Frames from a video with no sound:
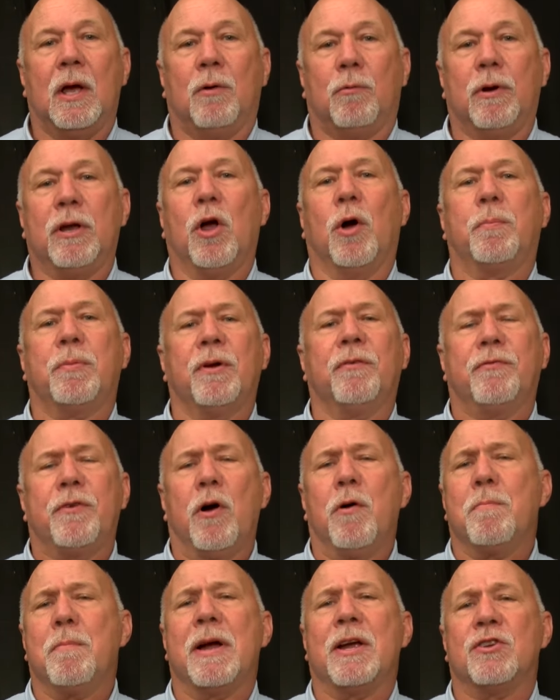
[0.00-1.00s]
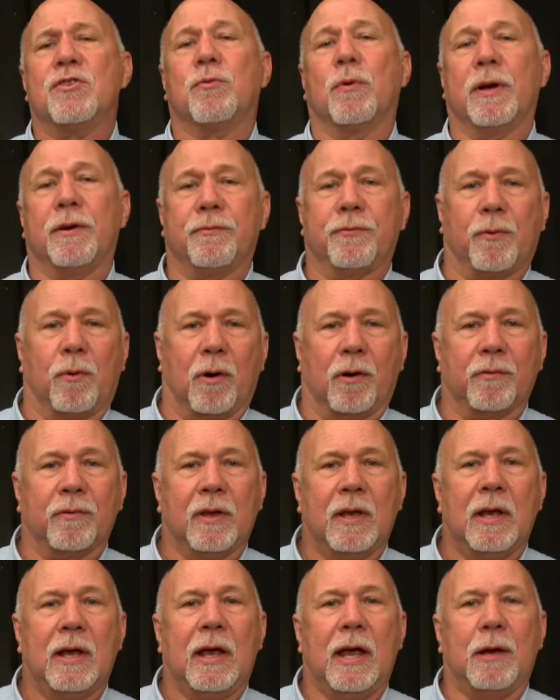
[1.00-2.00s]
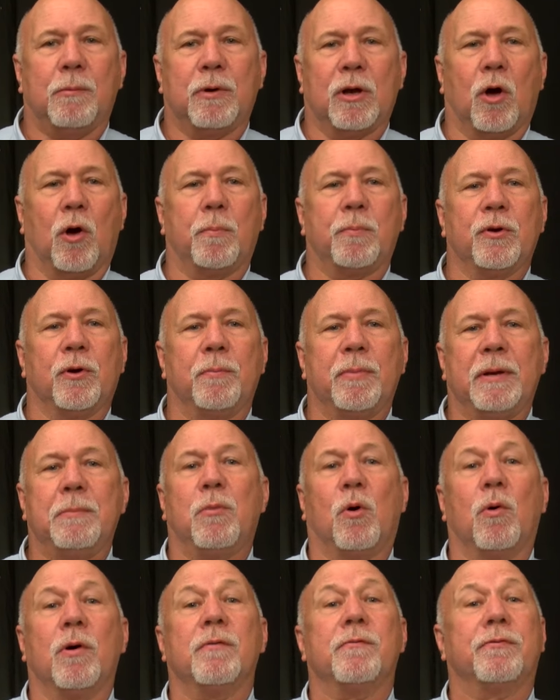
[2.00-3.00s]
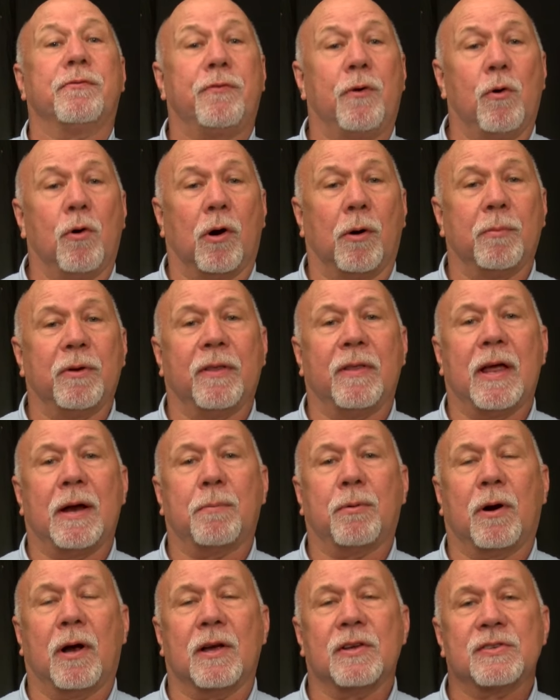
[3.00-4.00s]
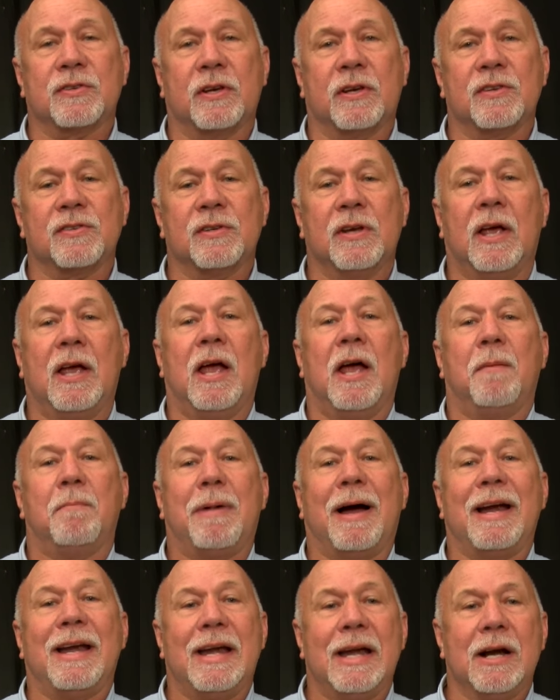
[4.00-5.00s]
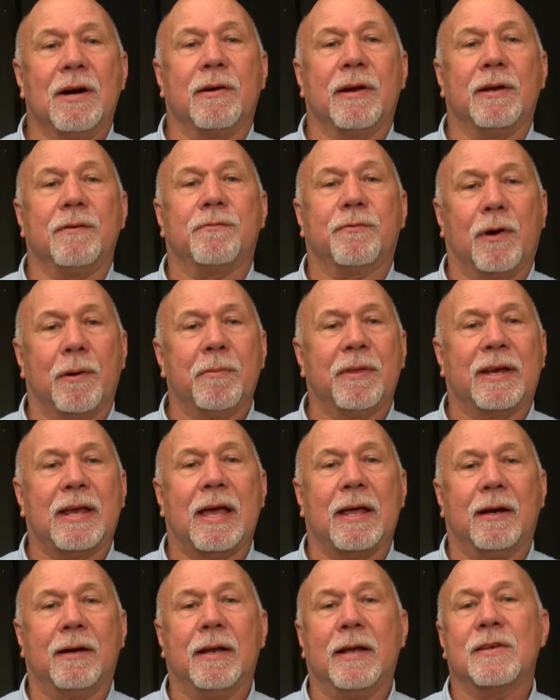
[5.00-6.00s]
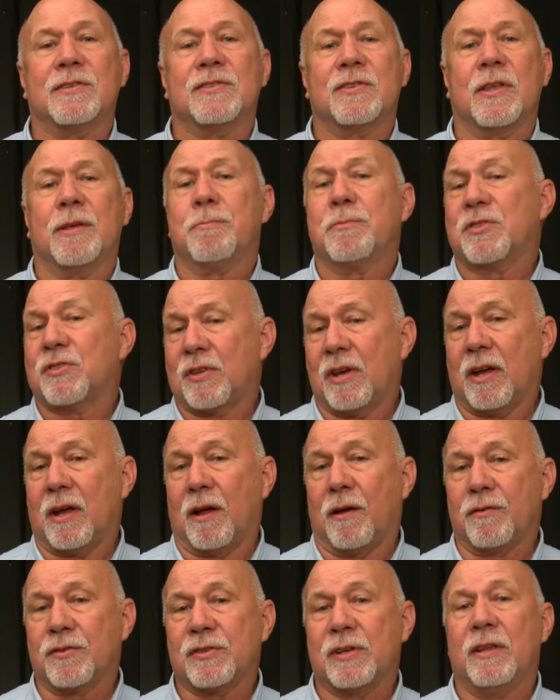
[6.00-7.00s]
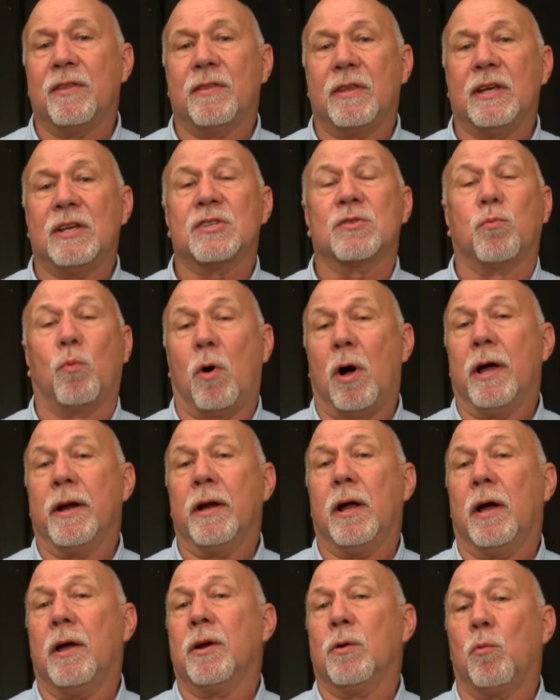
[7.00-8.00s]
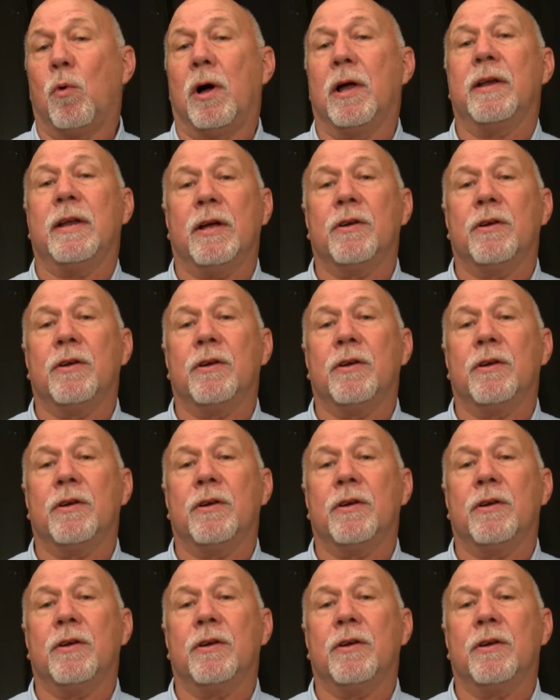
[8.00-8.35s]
We hope you'll vote May 24th, and we hope you'll be more informed in that process by hearing from the candidates themselves in these one-on-one